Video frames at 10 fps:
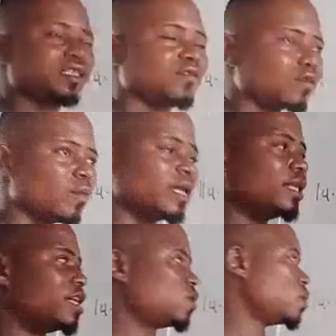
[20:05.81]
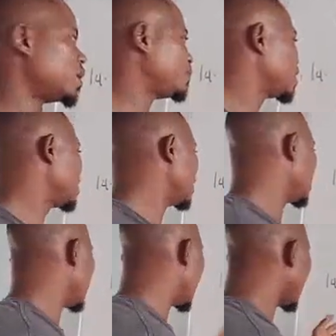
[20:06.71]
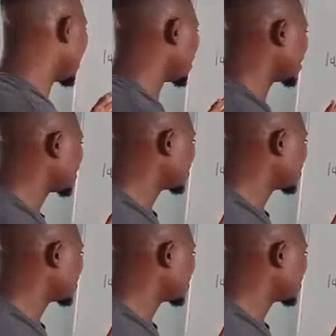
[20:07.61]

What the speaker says: followed by the next one. A,